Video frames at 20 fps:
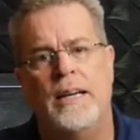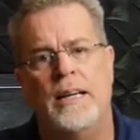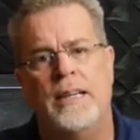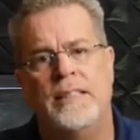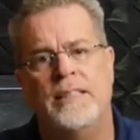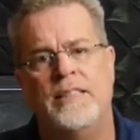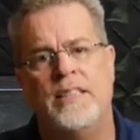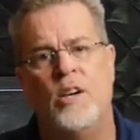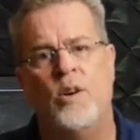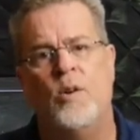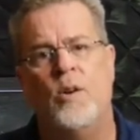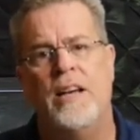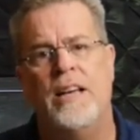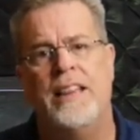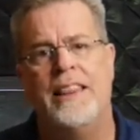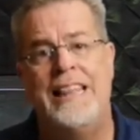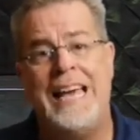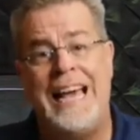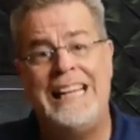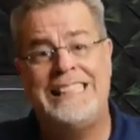So
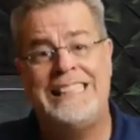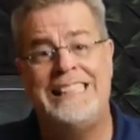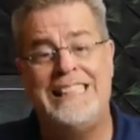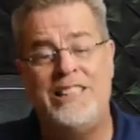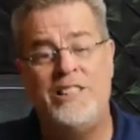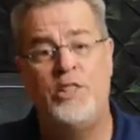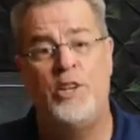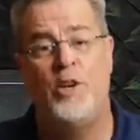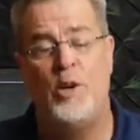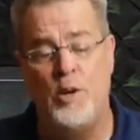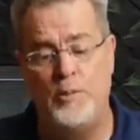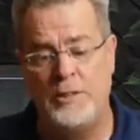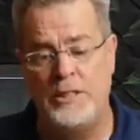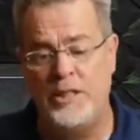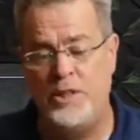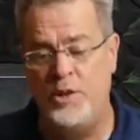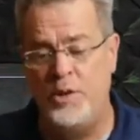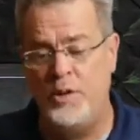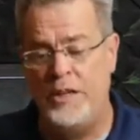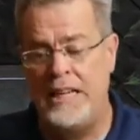that's the terms
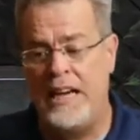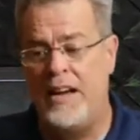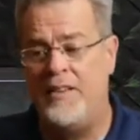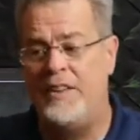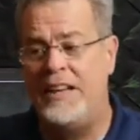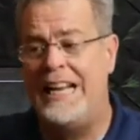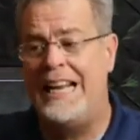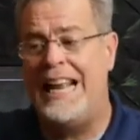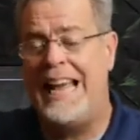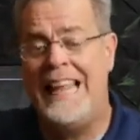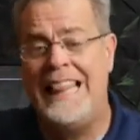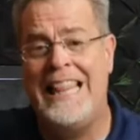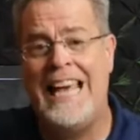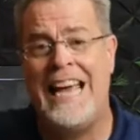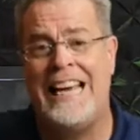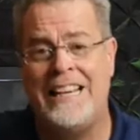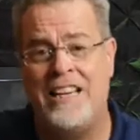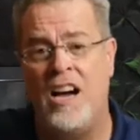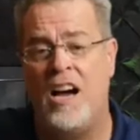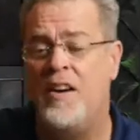of the new covenant, and
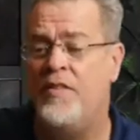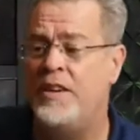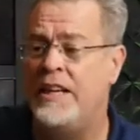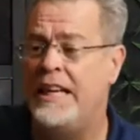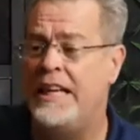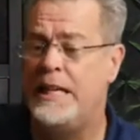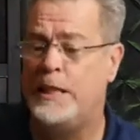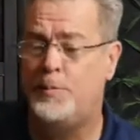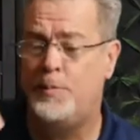that covenant is